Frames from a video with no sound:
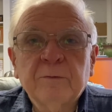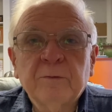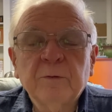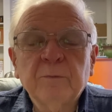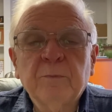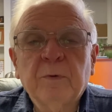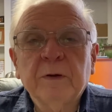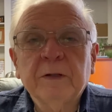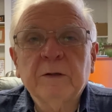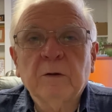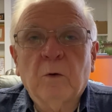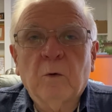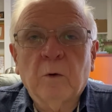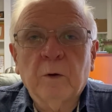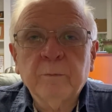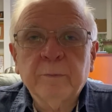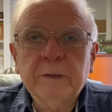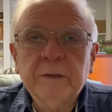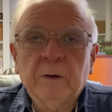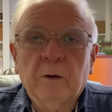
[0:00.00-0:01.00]
to put the
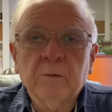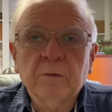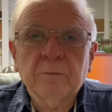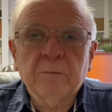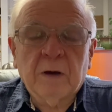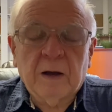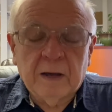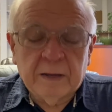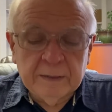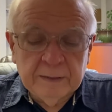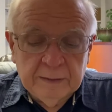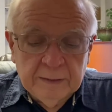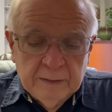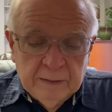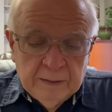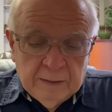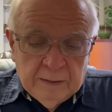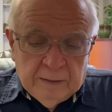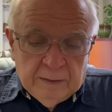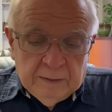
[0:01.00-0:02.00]
ointment on the body.
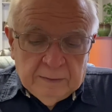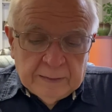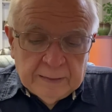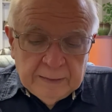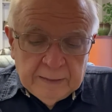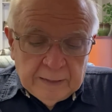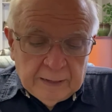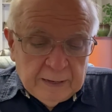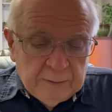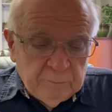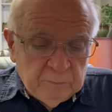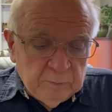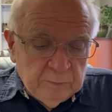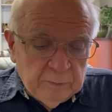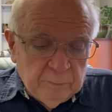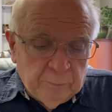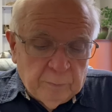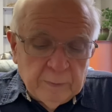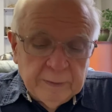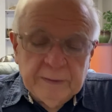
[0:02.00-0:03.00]
They came to
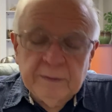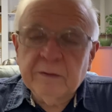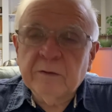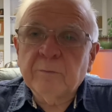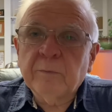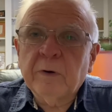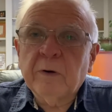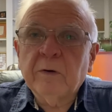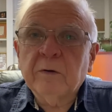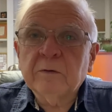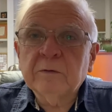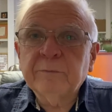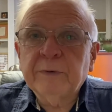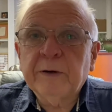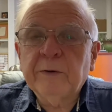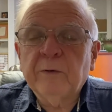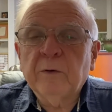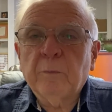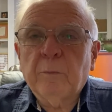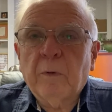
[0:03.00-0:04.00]
complete the
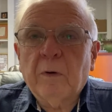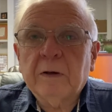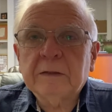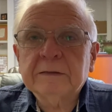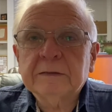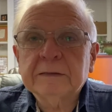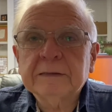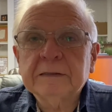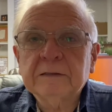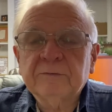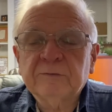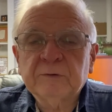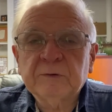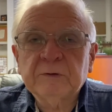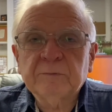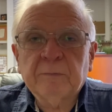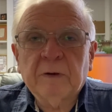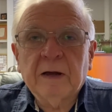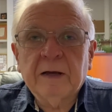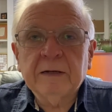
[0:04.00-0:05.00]
burial process for
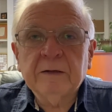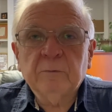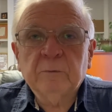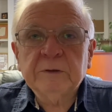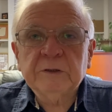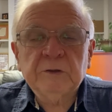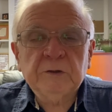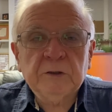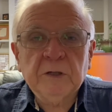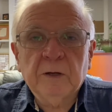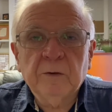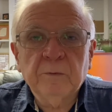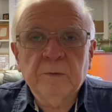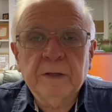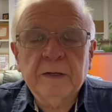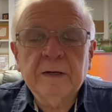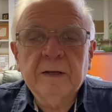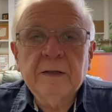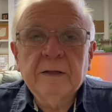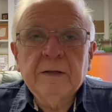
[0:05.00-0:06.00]
his body, which showed
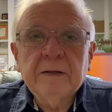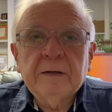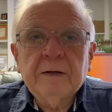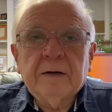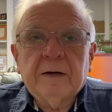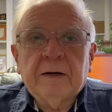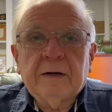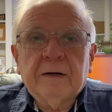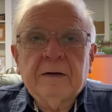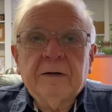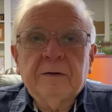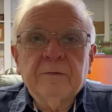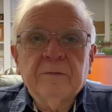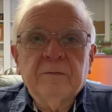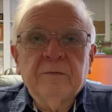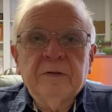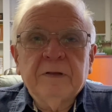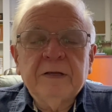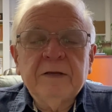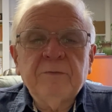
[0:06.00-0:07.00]
that
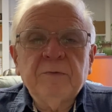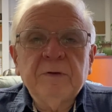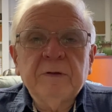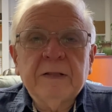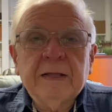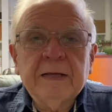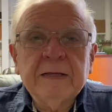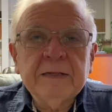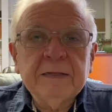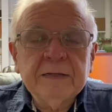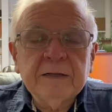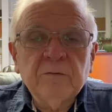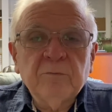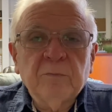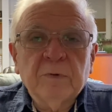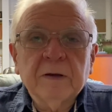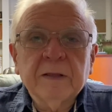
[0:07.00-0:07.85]
even they didn't